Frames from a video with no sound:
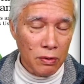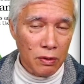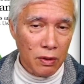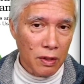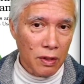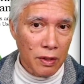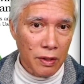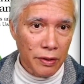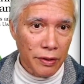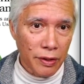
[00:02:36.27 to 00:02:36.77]

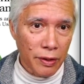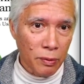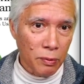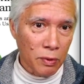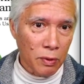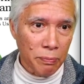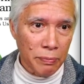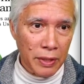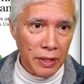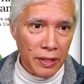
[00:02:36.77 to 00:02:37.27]
There will
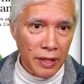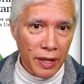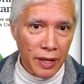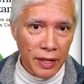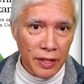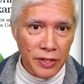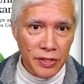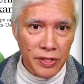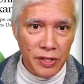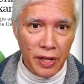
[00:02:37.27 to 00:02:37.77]
be a
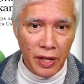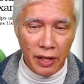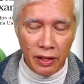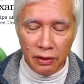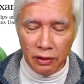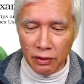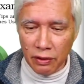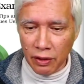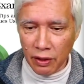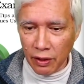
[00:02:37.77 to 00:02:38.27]

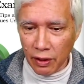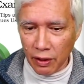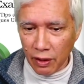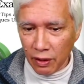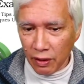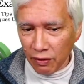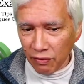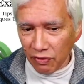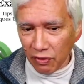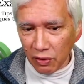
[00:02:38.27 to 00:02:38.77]
sale
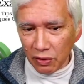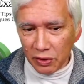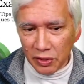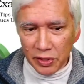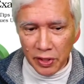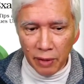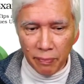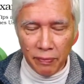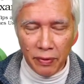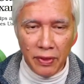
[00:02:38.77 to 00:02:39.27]
for
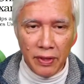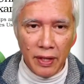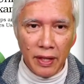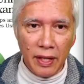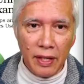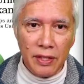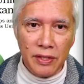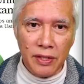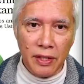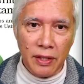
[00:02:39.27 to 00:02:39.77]
some
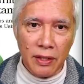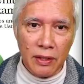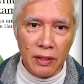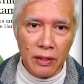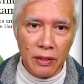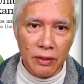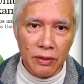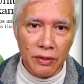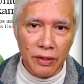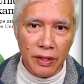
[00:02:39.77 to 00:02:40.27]
things,
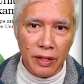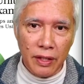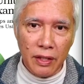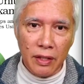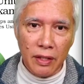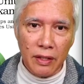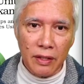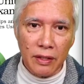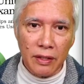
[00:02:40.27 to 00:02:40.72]
including,